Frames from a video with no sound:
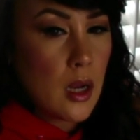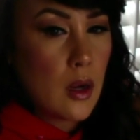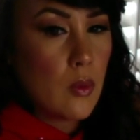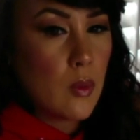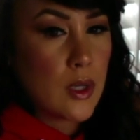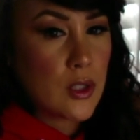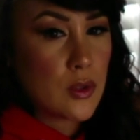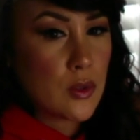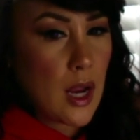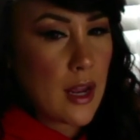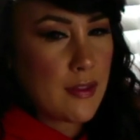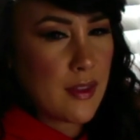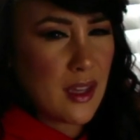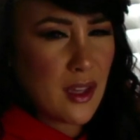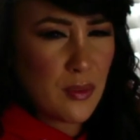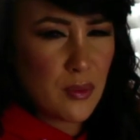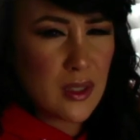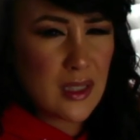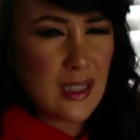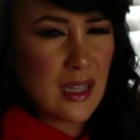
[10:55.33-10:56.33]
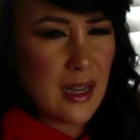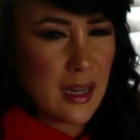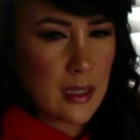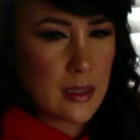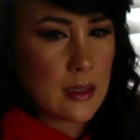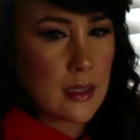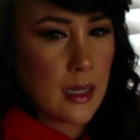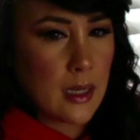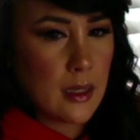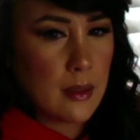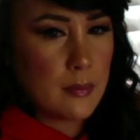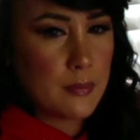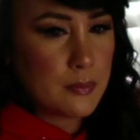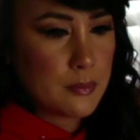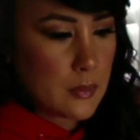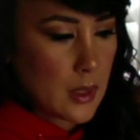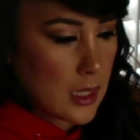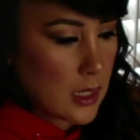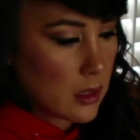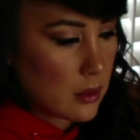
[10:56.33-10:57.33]
which I think it was the next night.
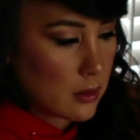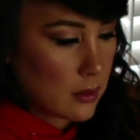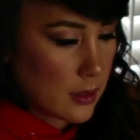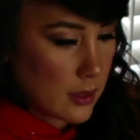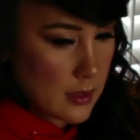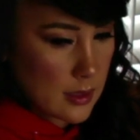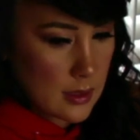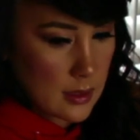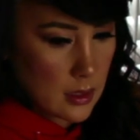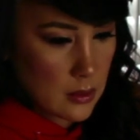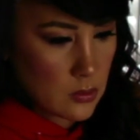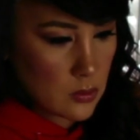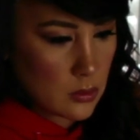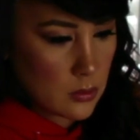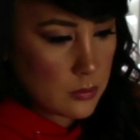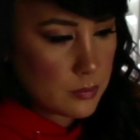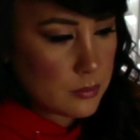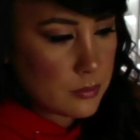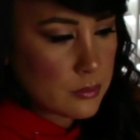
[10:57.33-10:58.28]
I gotta look at the schedule.